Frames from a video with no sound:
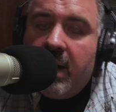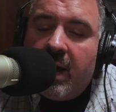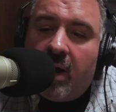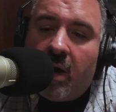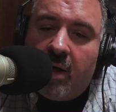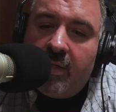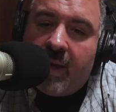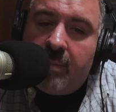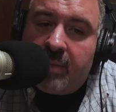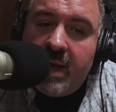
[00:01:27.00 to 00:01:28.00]
And all
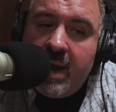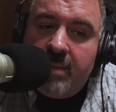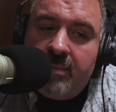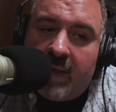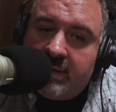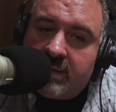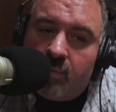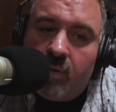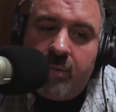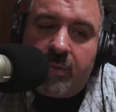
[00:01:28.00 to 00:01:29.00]
that blame lies
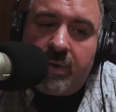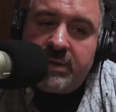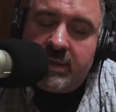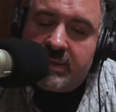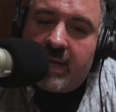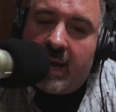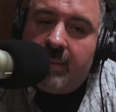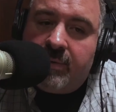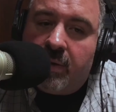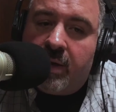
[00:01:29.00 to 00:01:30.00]
on one person. It's a guy
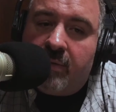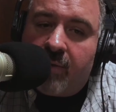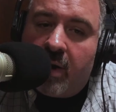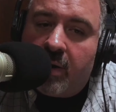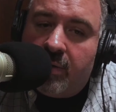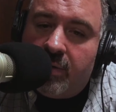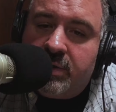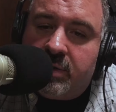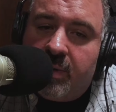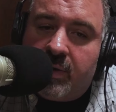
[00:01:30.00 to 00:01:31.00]
named Tony Krvaric, who
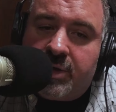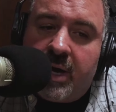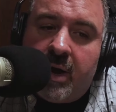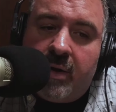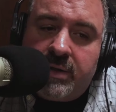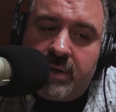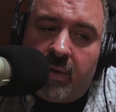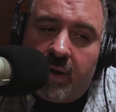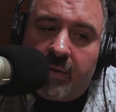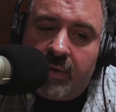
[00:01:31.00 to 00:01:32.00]
used to be the chair. He's no
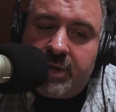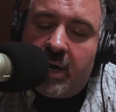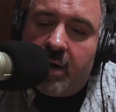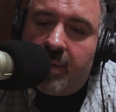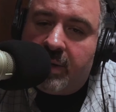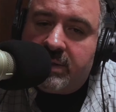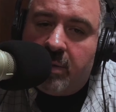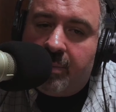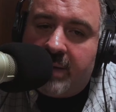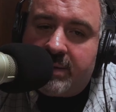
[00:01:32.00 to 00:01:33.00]
longer the chair, but he's
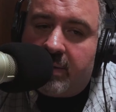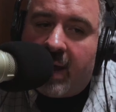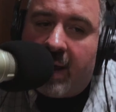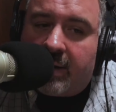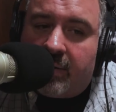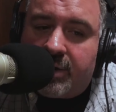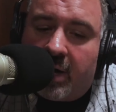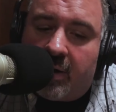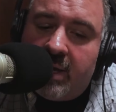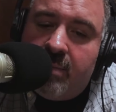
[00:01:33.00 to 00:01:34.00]
still basically acting the
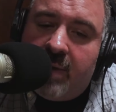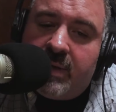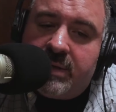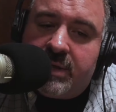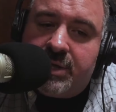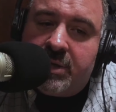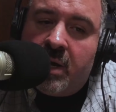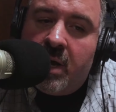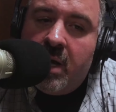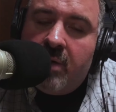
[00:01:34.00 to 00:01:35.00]
chair. He made the decision
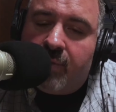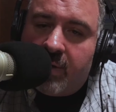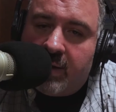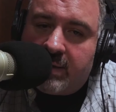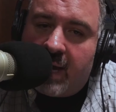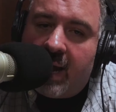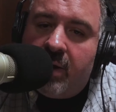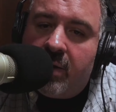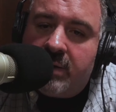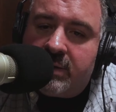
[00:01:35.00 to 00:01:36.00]
for the
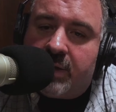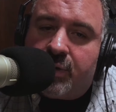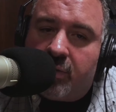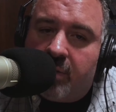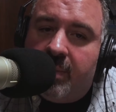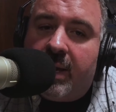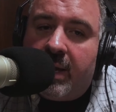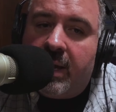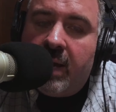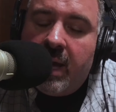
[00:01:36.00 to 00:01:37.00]
entire Central
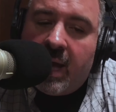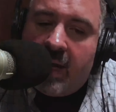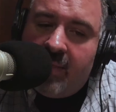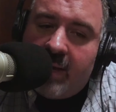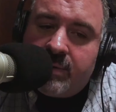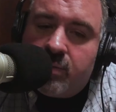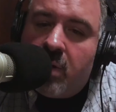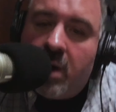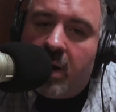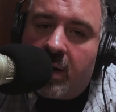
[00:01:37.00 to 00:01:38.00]
Committee, and that's
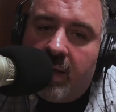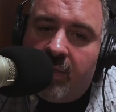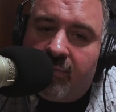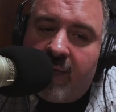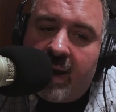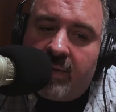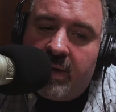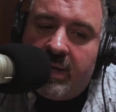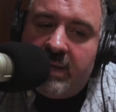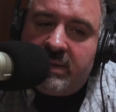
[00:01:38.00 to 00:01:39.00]
wrong. And the fact
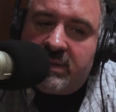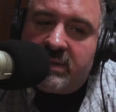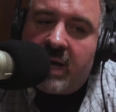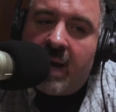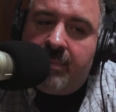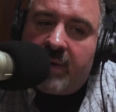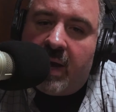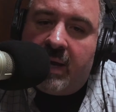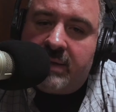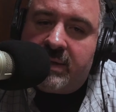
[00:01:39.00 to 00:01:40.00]
that he stomped
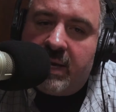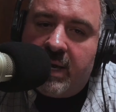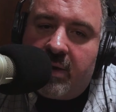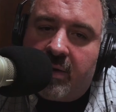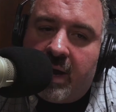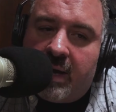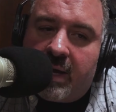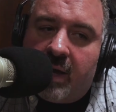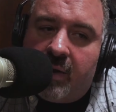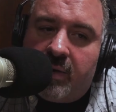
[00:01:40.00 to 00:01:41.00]
on San Diego County
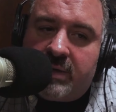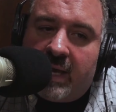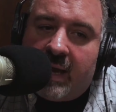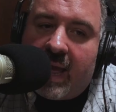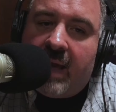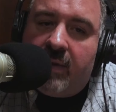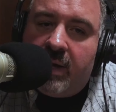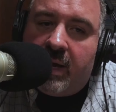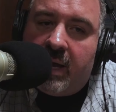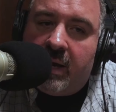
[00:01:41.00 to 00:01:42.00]
gun owners and
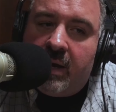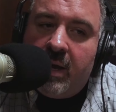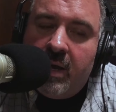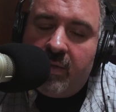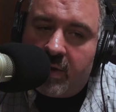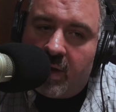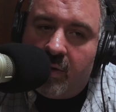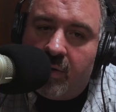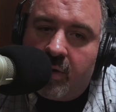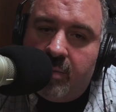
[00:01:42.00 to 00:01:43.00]
alienated the gun
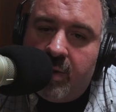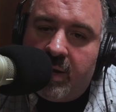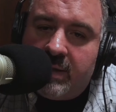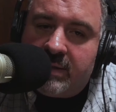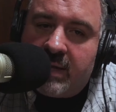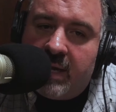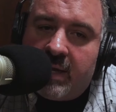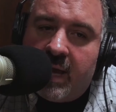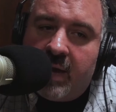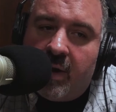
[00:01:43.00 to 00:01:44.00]
owner community in San
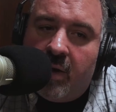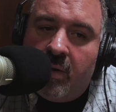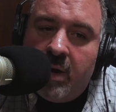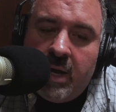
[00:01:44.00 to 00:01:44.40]
Diego